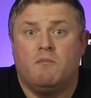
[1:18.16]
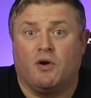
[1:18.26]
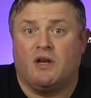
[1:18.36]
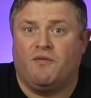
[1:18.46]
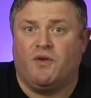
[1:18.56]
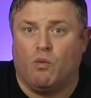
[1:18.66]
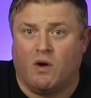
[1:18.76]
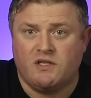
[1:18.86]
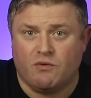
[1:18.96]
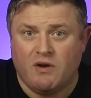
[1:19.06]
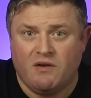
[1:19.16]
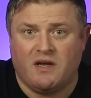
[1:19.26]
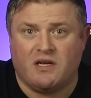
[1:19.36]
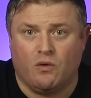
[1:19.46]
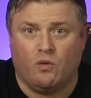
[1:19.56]
but if you want to
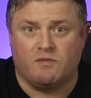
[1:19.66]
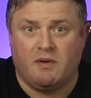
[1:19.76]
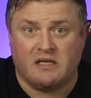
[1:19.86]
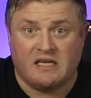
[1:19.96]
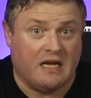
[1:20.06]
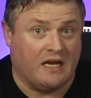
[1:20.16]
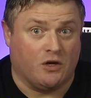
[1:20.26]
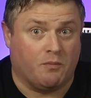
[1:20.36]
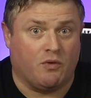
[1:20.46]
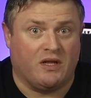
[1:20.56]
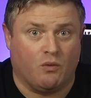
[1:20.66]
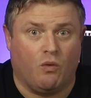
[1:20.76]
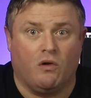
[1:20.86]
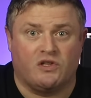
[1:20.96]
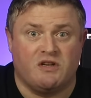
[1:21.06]
renovate an old building and upgrade the
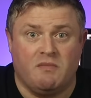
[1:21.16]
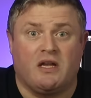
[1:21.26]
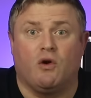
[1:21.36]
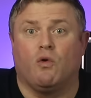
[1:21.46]
walls to make